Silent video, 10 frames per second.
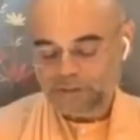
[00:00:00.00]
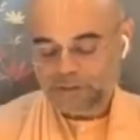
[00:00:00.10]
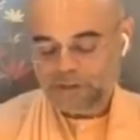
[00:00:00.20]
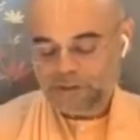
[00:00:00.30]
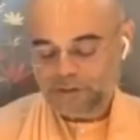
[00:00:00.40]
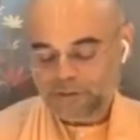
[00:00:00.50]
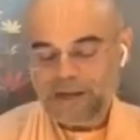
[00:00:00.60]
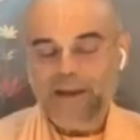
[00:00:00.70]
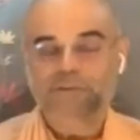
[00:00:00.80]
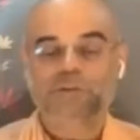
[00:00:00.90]
your
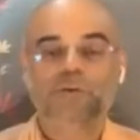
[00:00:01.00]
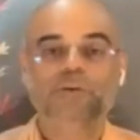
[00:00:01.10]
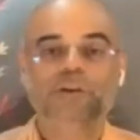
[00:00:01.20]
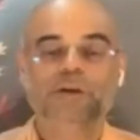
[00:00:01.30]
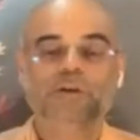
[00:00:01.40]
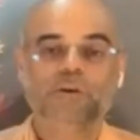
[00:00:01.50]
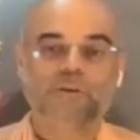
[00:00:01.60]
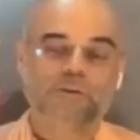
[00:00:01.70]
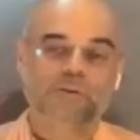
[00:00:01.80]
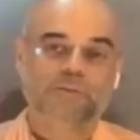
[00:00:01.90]
life's only goal.
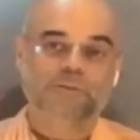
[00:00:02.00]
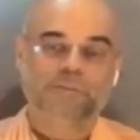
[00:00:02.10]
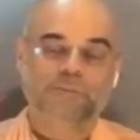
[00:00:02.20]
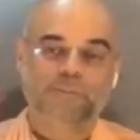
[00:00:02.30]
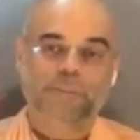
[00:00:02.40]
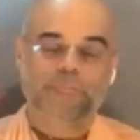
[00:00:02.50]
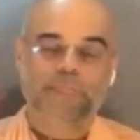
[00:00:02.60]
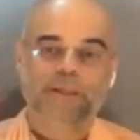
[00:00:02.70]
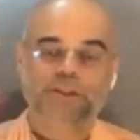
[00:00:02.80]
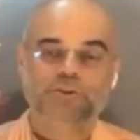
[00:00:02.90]

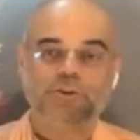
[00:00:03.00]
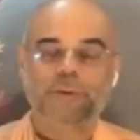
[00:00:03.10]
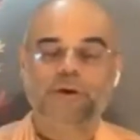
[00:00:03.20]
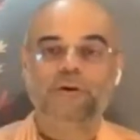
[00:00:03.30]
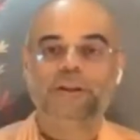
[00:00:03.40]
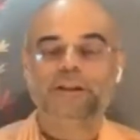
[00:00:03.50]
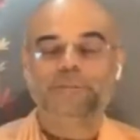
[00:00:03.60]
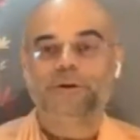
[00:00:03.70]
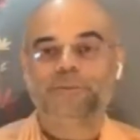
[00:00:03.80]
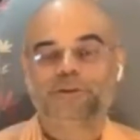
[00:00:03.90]
This should be only the
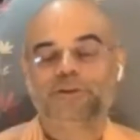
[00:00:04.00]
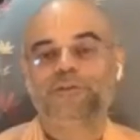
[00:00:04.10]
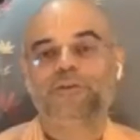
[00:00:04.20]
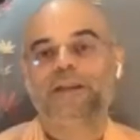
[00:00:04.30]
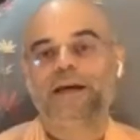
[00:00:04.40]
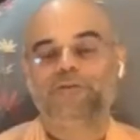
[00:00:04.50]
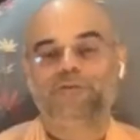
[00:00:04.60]
purpose of your life."